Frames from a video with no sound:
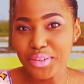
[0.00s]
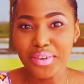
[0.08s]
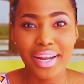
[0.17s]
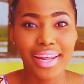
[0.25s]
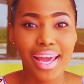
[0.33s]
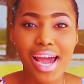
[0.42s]
to
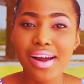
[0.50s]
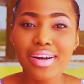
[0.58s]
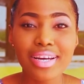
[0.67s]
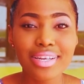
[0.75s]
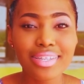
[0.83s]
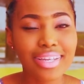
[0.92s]
running
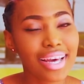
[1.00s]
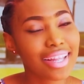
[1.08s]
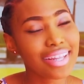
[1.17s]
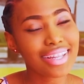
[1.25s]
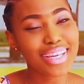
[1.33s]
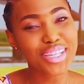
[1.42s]
errands,
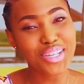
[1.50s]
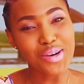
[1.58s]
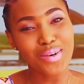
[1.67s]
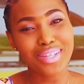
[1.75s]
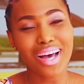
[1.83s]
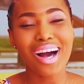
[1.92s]
and the list
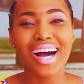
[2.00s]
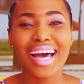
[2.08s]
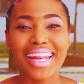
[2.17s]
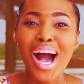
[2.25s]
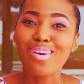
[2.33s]
goes on.